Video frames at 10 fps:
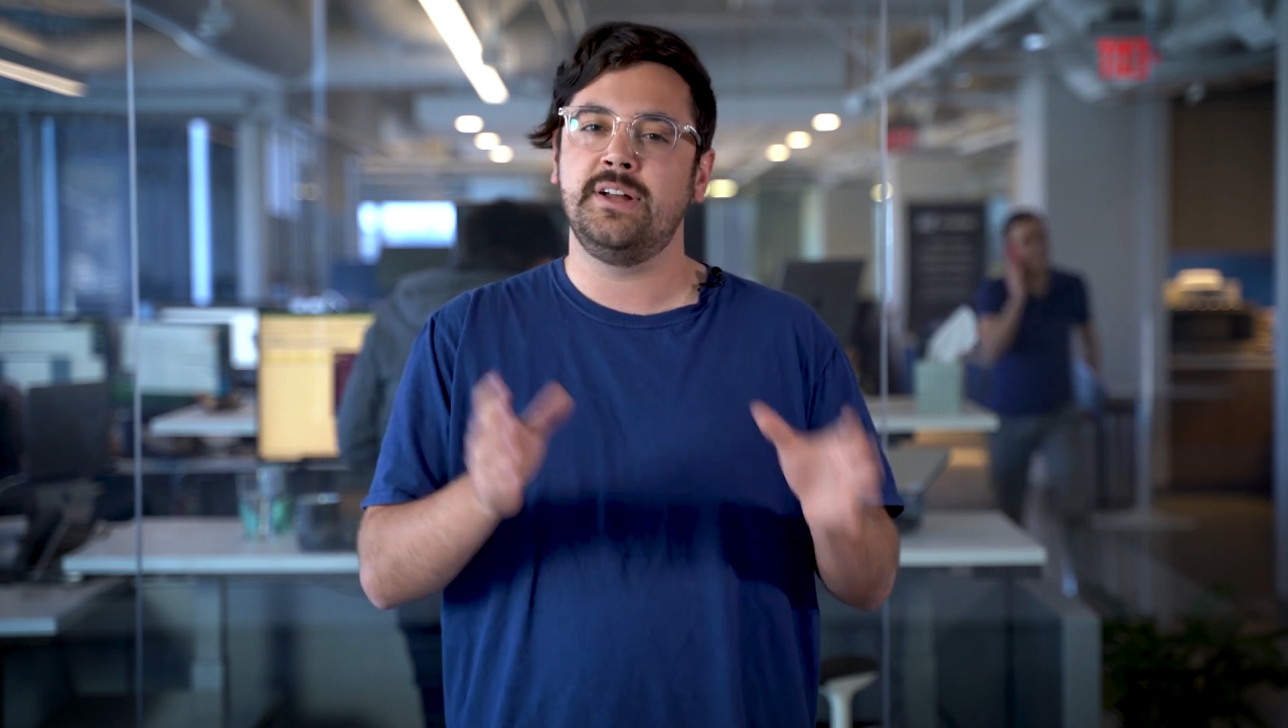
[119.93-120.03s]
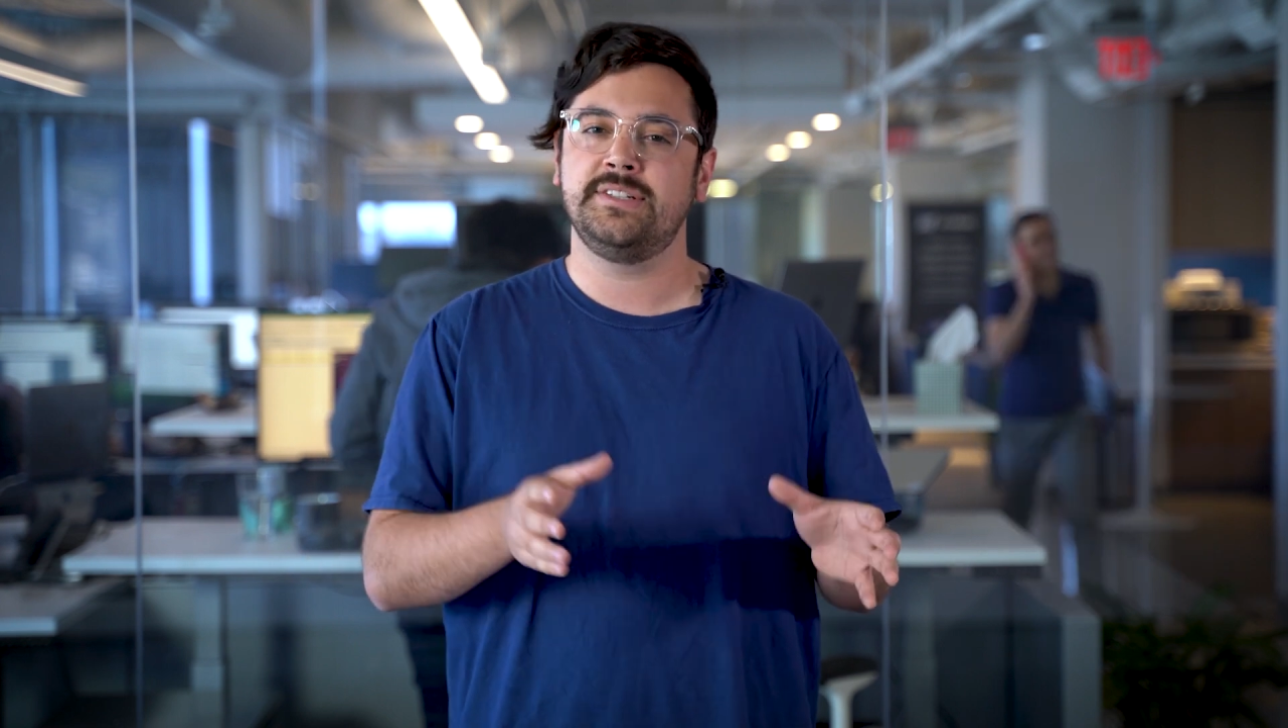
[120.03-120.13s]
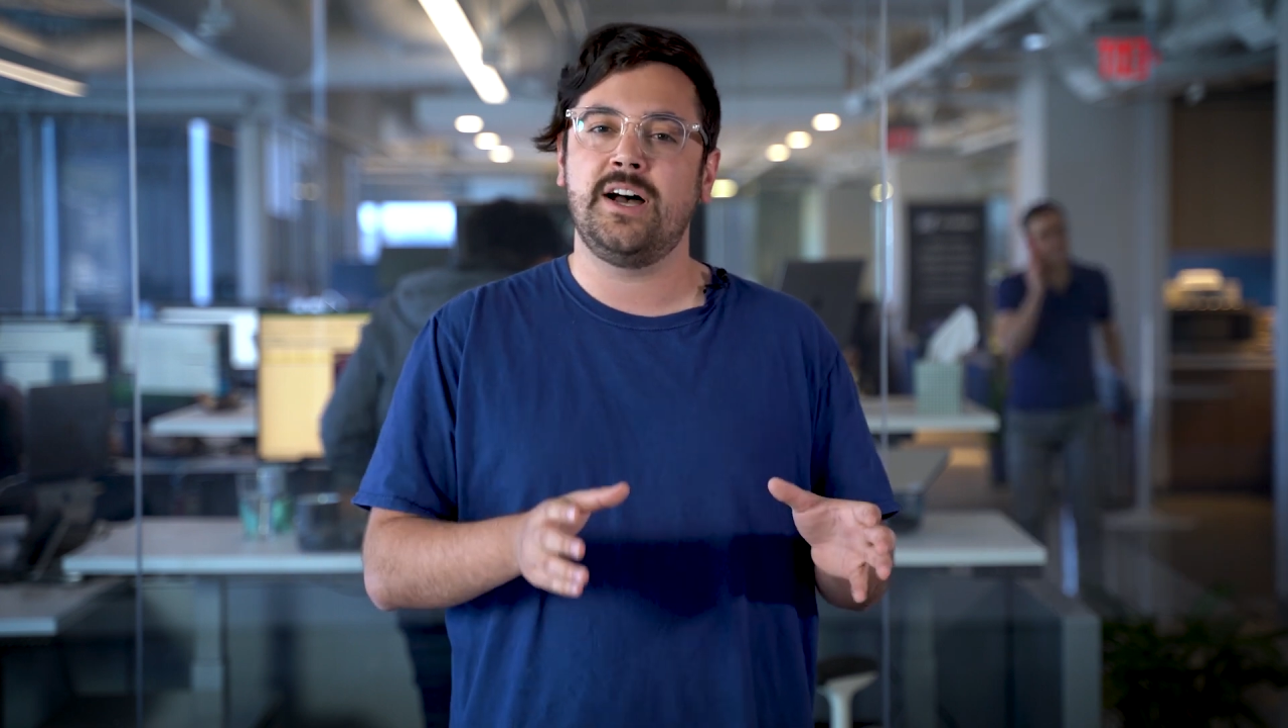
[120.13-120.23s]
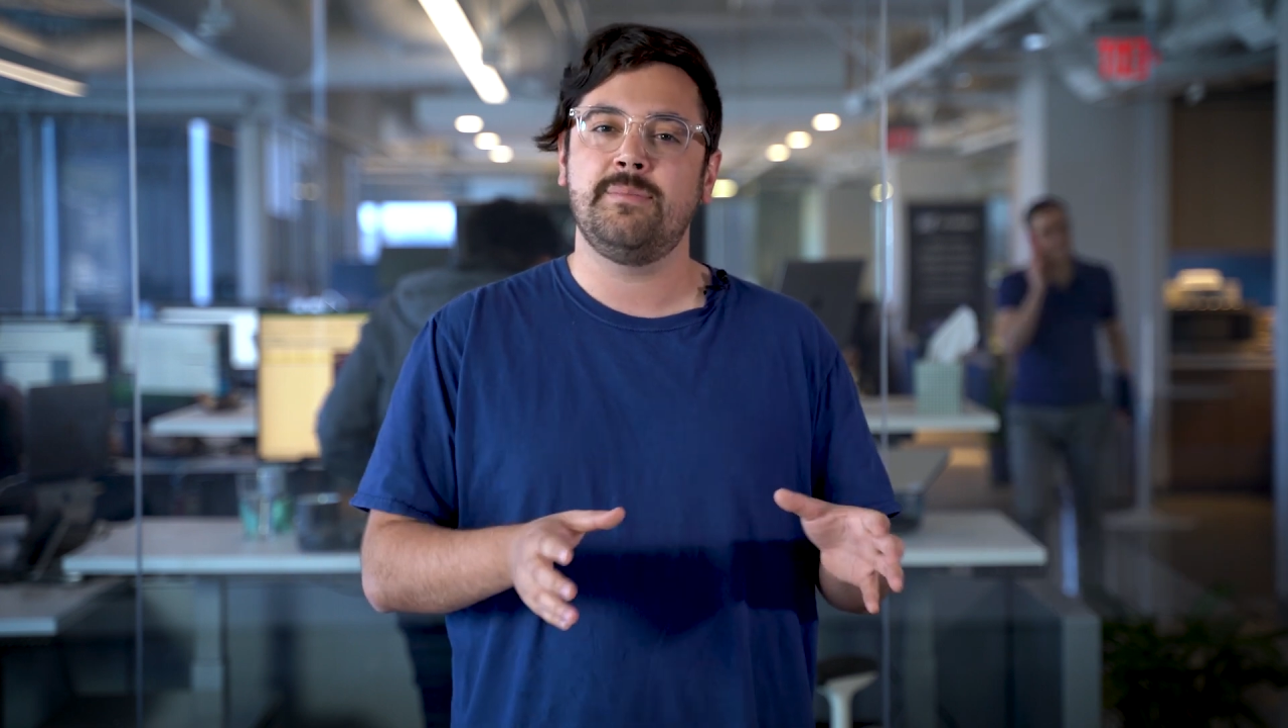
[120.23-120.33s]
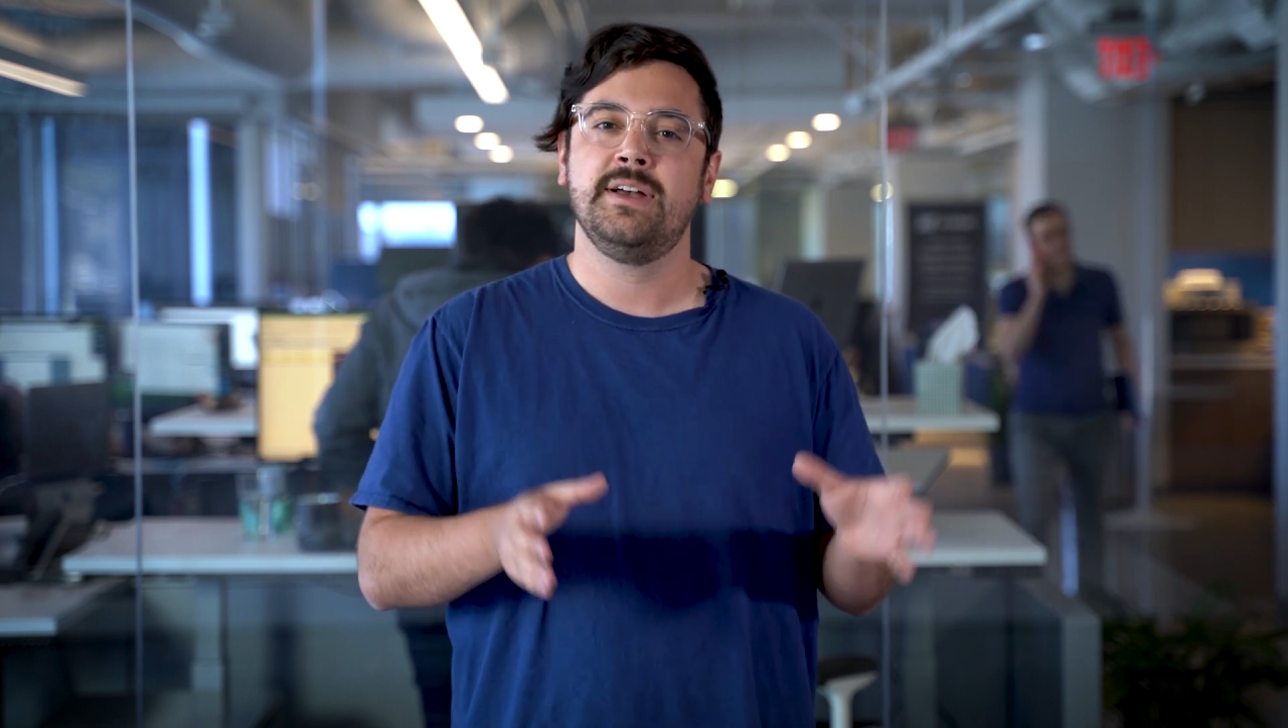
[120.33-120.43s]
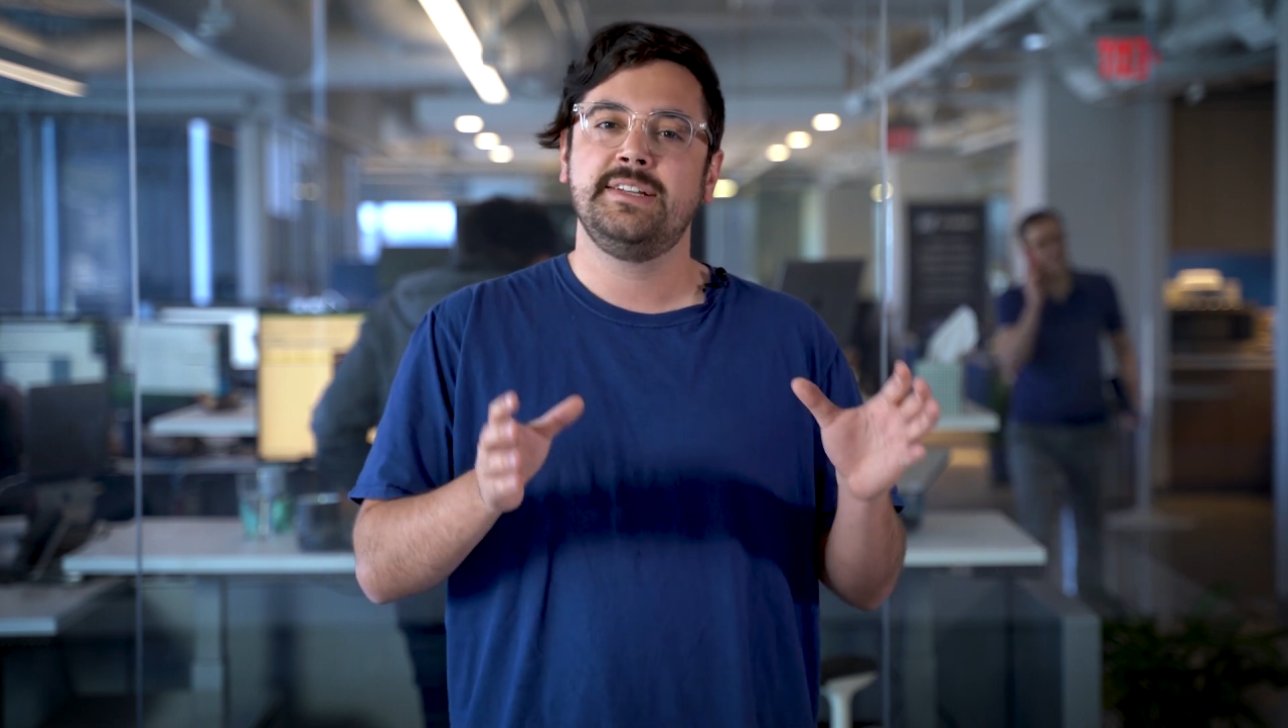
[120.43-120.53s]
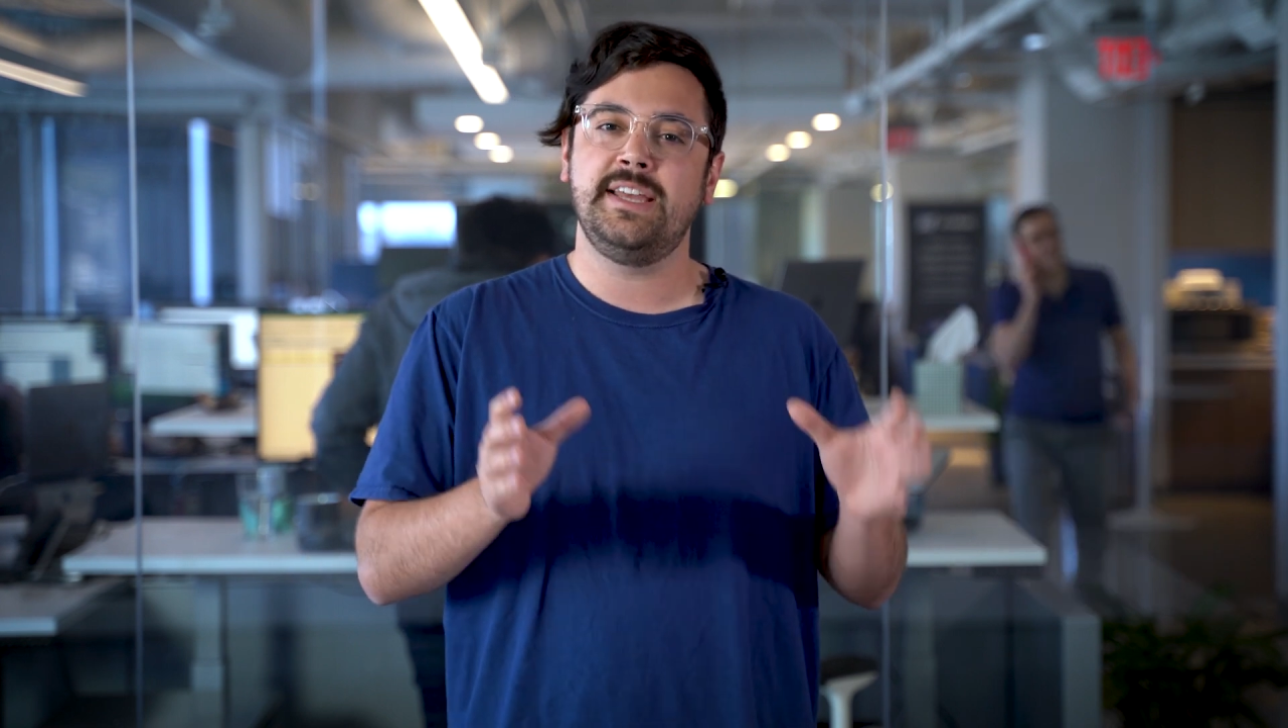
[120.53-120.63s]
on top,